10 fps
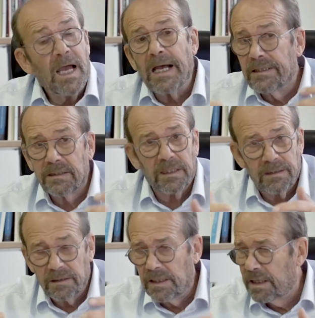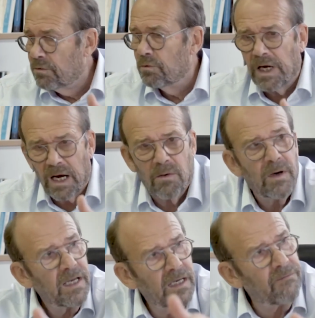as they do
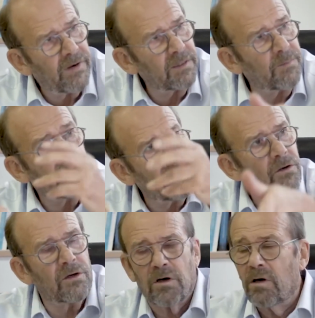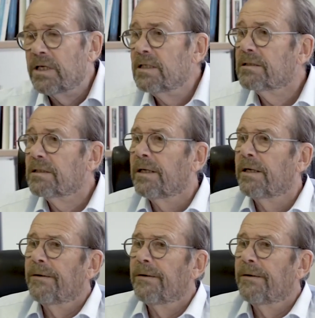now invite my younger colleagues.